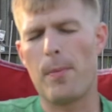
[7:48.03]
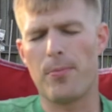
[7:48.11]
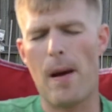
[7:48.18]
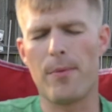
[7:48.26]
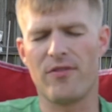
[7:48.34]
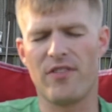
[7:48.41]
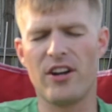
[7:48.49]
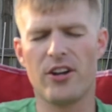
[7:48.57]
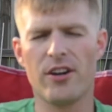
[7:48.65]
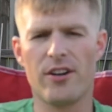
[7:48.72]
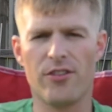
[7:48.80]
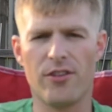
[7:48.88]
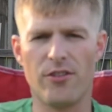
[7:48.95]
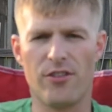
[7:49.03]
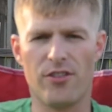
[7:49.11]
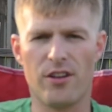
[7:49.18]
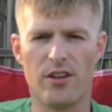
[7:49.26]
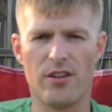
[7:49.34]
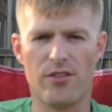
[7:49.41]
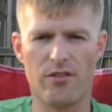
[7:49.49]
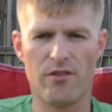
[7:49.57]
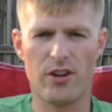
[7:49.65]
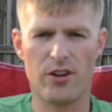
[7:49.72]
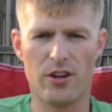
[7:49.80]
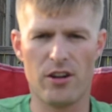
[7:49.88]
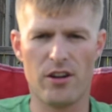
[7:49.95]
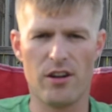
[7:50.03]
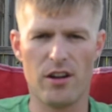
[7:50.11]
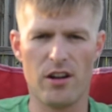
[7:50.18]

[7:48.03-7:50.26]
pepper vinegar. So just some vinegar.